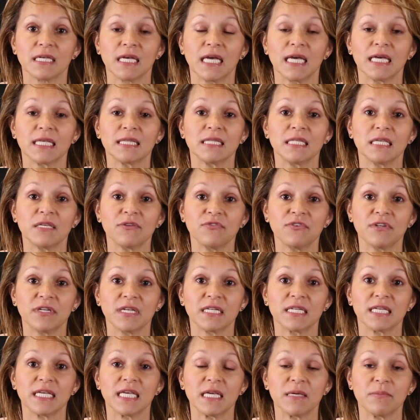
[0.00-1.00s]
a
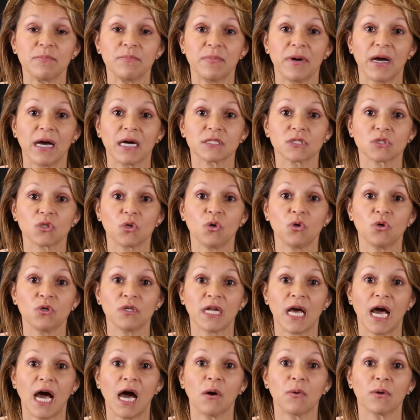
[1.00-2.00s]
different impact
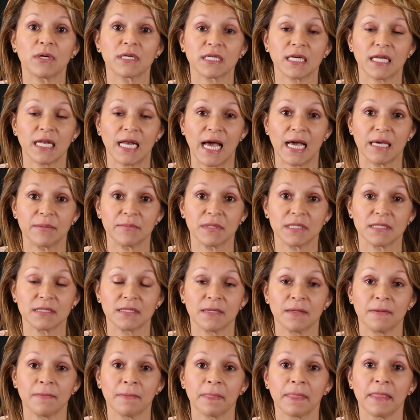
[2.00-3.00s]
on our
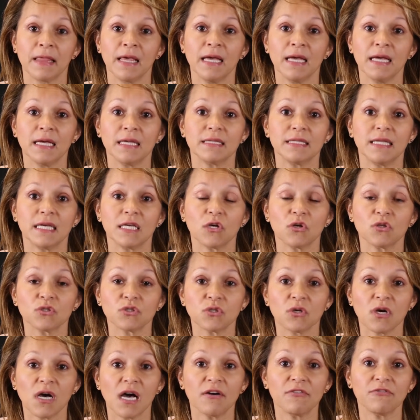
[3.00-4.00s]
climate. They
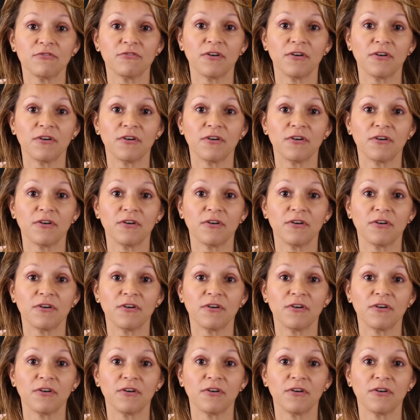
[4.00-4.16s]
also have